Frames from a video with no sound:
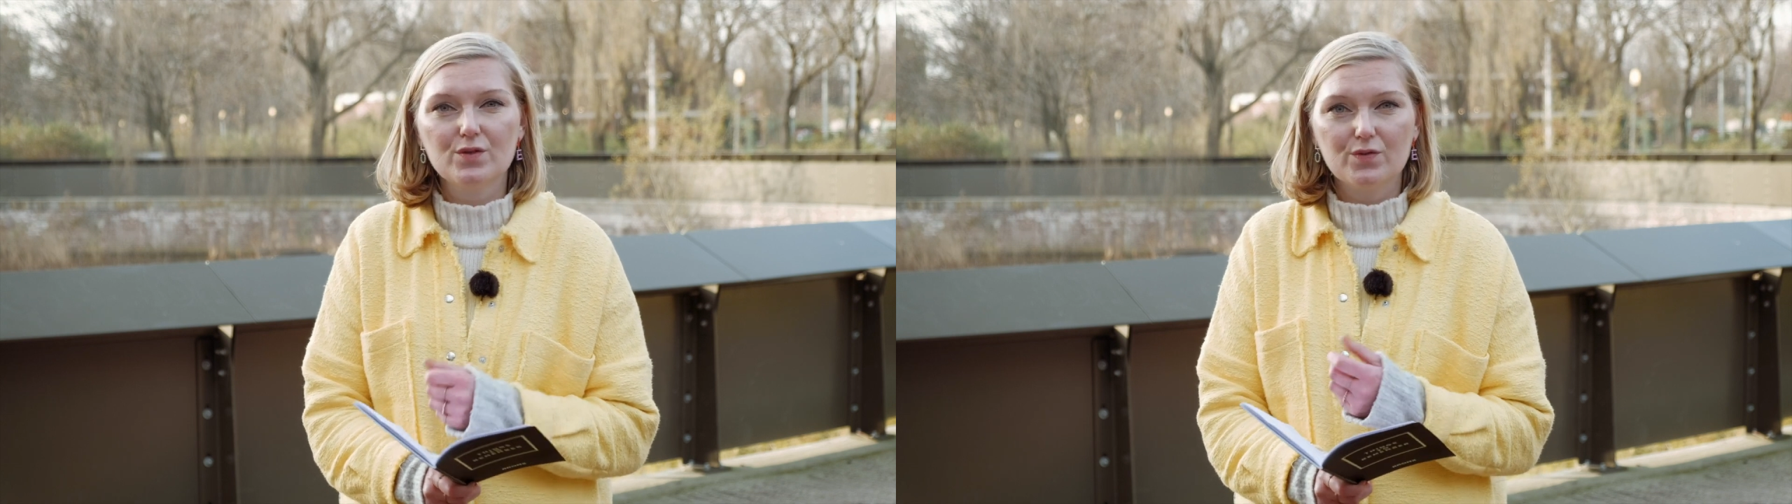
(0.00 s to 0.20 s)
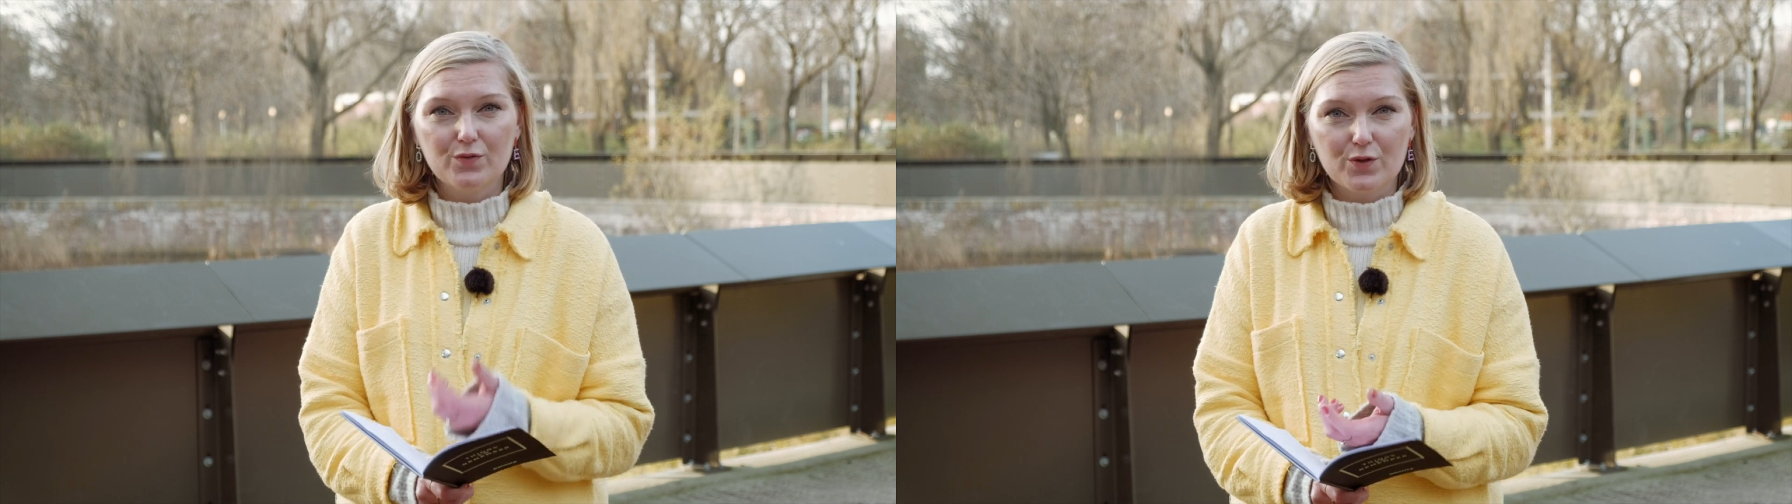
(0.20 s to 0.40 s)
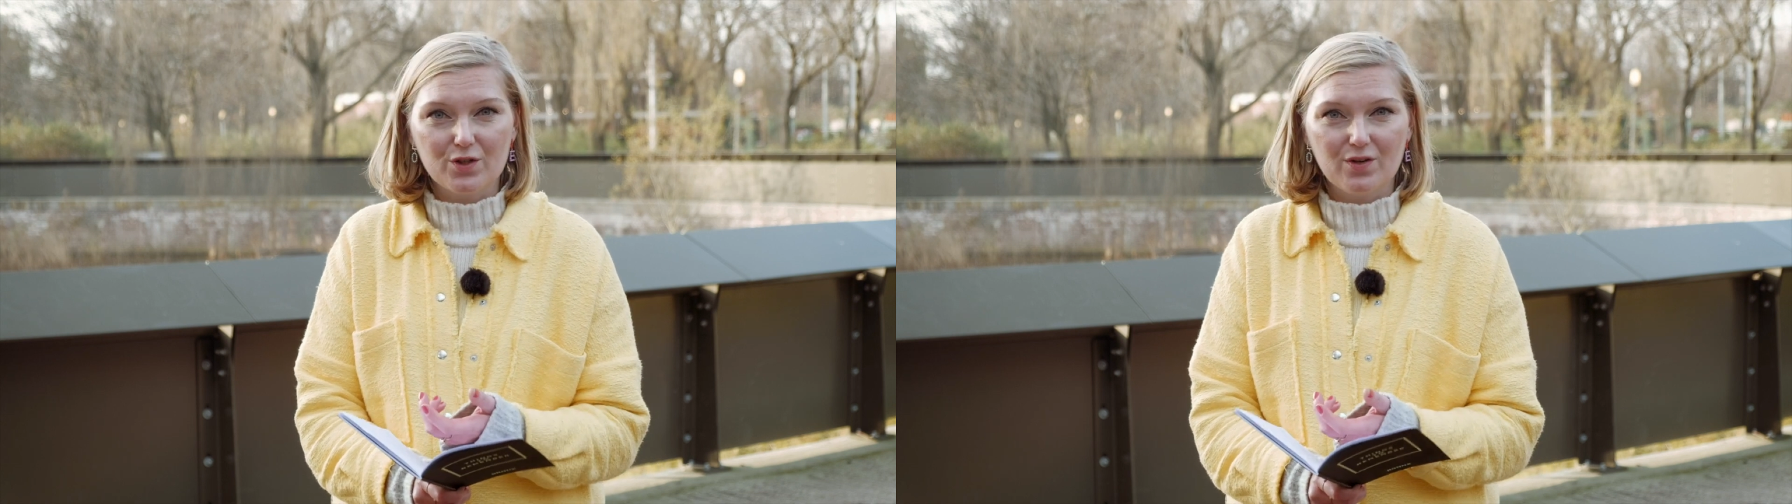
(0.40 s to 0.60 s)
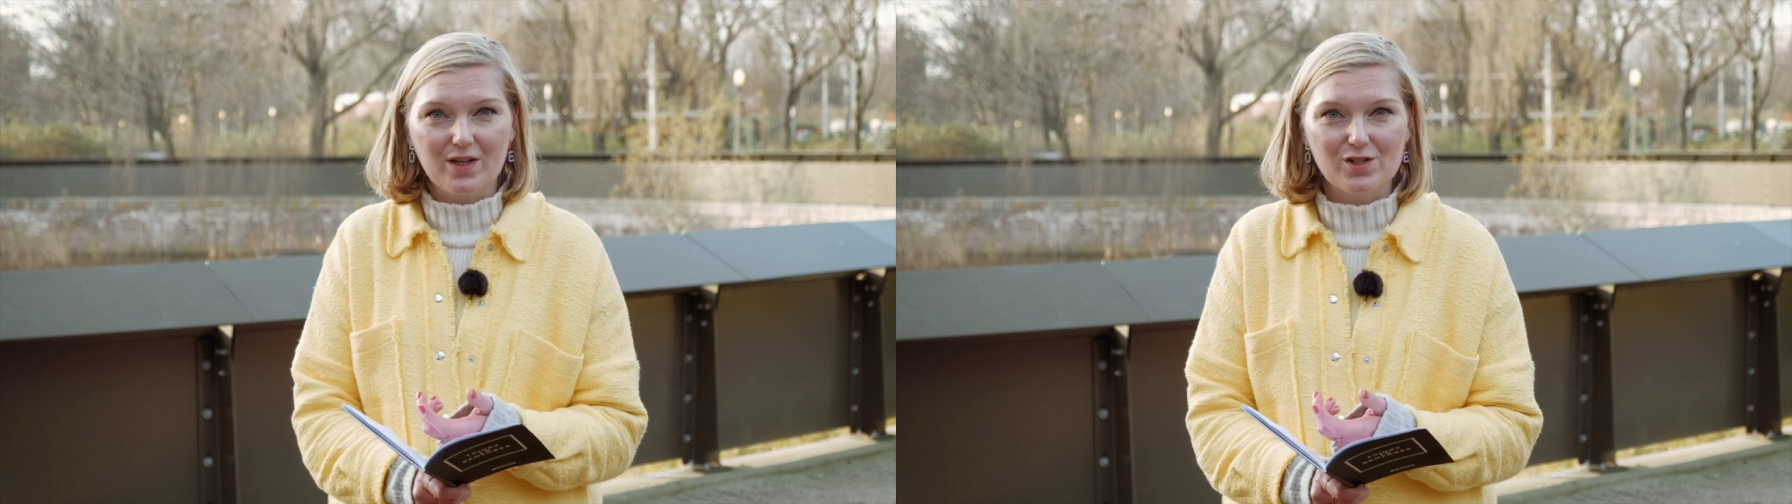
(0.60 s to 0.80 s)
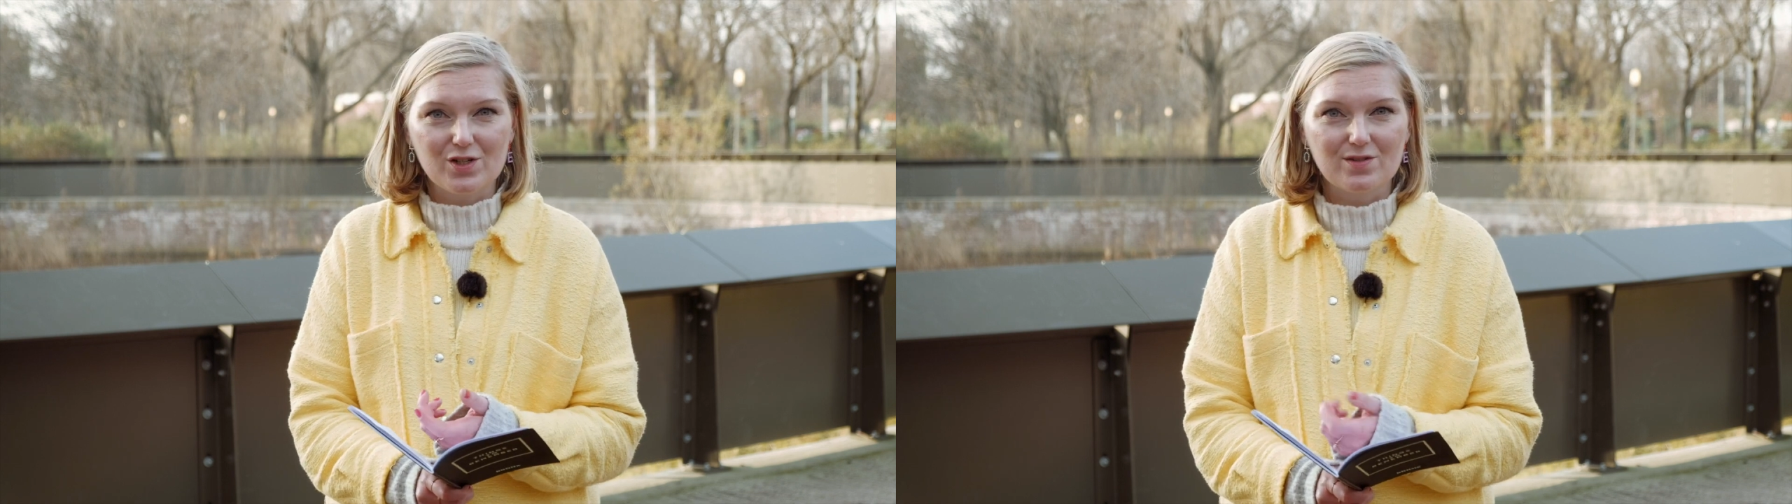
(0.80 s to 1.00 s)
for
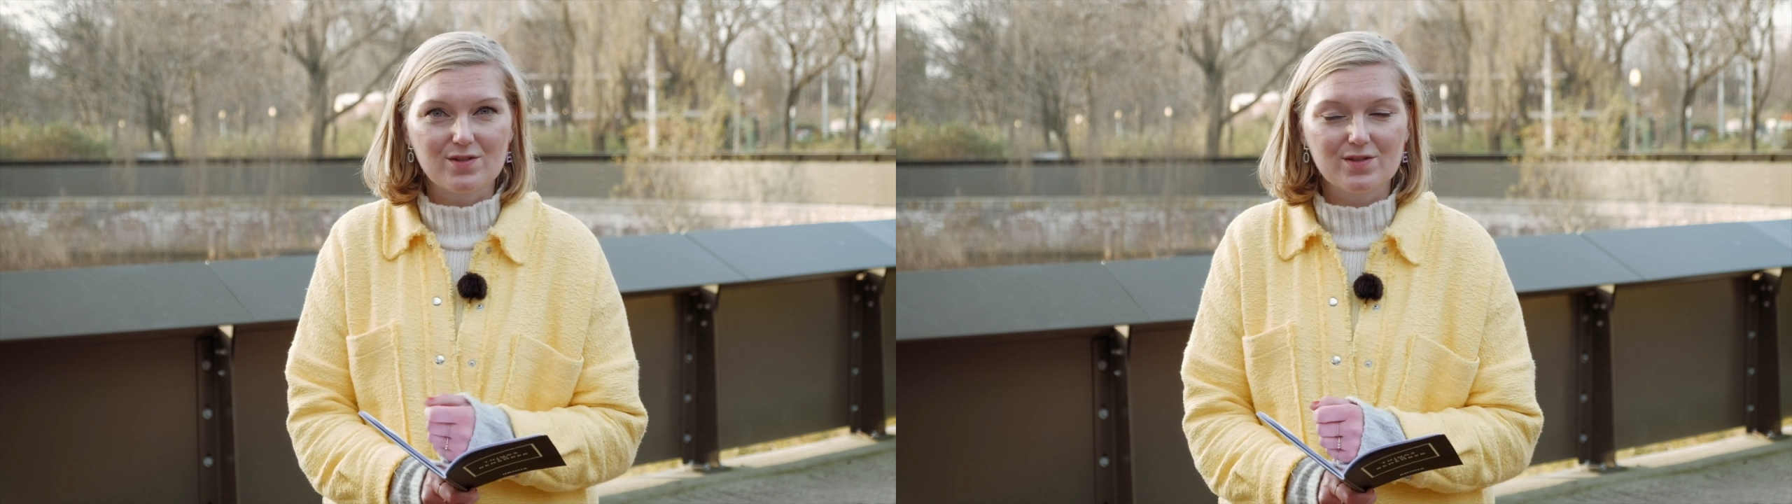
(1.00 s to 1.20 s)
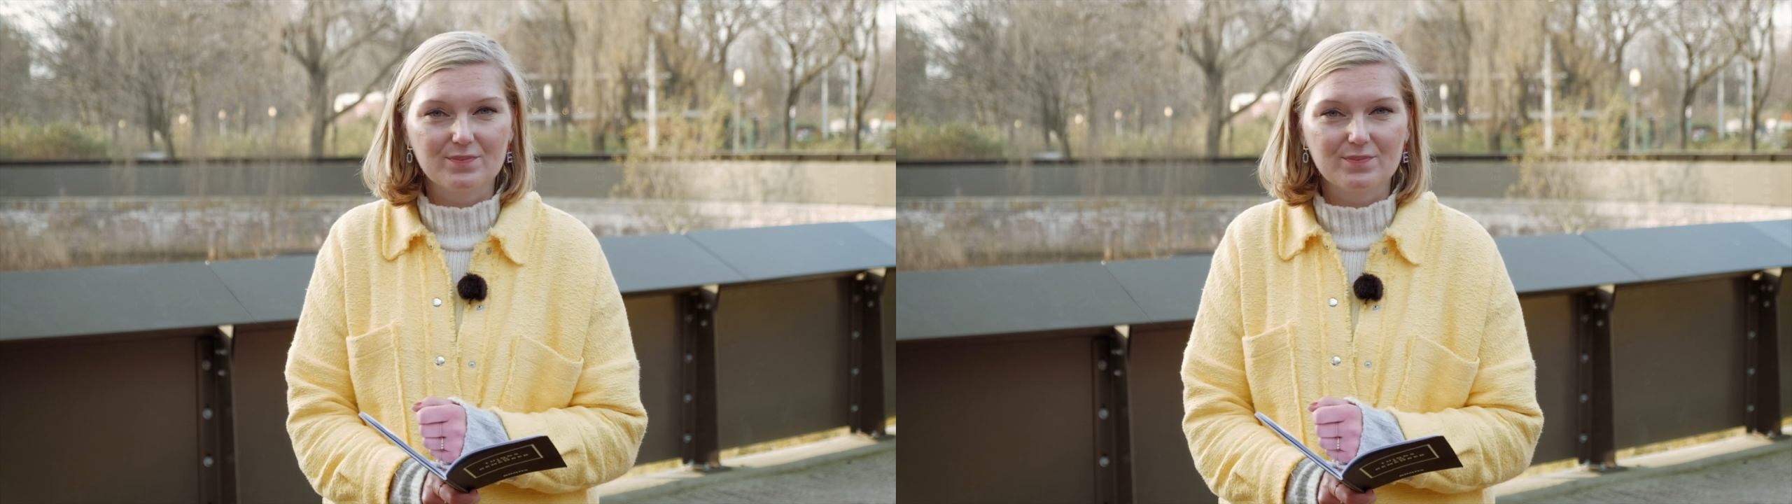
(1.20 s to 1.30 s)
donations.